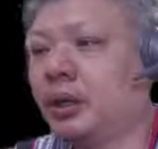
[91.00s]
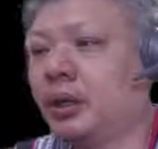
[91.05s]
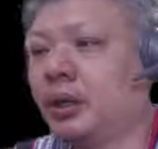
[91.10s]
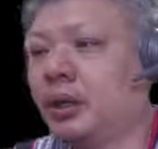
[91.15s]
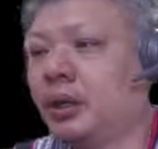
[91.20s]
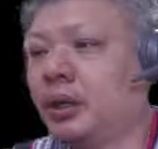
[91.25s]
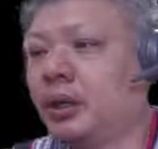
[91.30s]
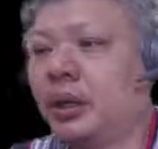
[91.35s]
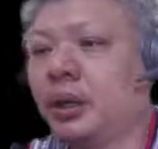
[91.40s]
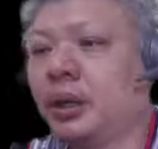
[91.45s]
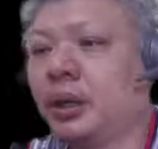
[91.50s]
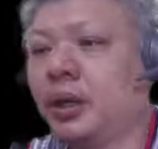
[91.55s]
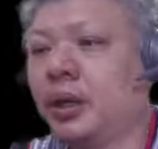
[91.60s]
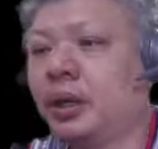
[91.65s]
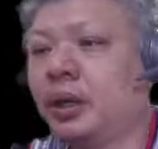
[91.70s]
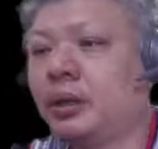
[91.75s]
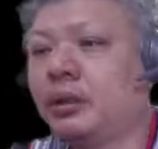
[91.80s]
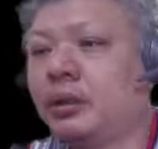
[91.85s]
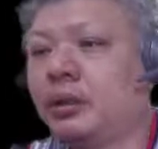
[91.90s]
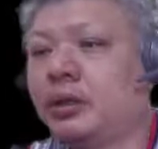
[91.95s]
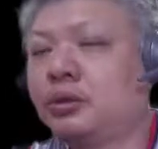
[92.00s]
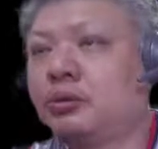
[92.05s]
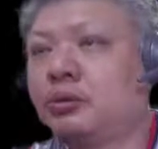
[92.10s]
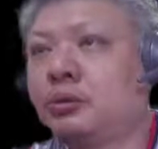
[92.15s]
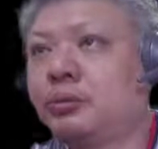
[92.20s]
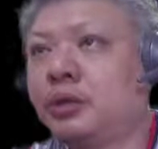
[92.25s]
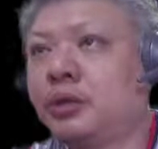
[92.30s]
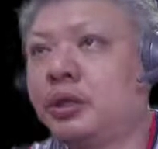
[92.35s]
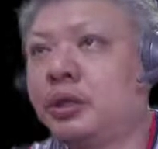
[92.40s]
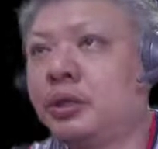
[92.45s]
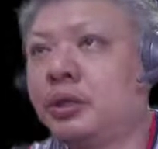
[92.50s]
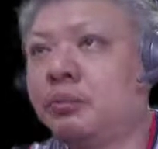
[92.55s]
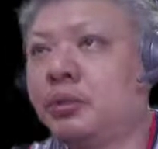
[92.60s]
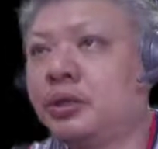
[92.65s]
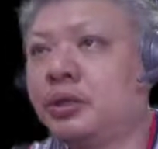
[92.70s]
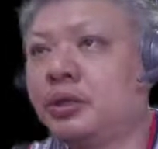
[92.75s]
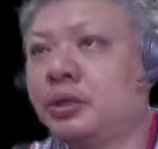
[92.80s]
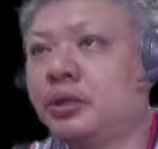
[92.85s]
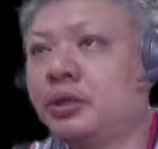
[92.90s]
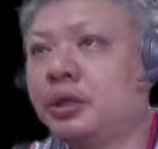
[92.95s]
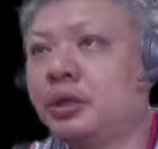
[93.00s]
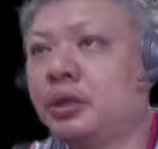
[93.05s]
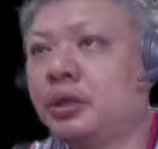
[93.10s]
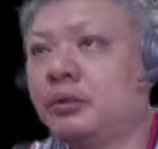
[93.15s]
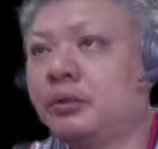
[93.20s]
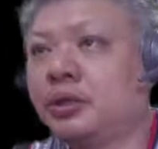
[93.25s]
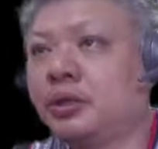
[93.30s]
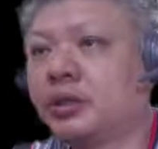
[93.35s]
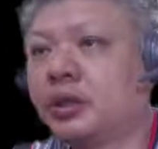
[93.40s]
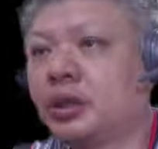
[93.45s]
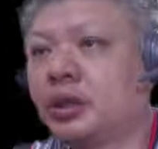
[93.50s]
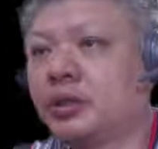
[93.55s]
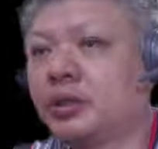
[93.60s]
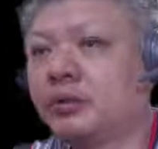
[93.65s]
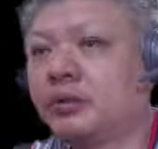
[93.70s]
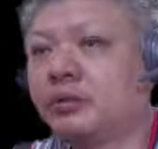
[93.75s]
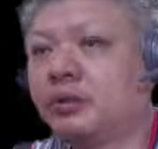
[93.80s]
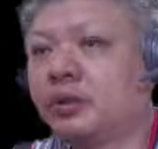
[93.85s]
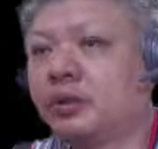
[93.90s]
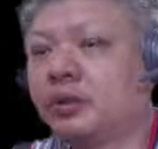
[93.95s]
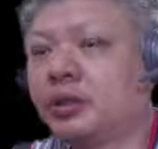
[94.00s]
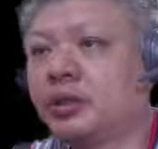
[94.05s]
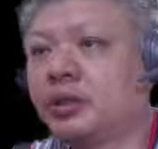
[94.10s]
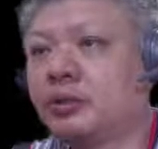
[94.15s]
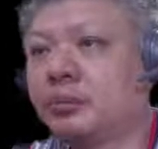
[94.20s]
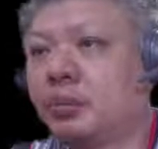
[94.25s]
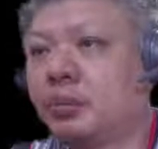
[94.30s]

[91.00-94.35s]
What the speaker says: And this would be the position of discussion for this board.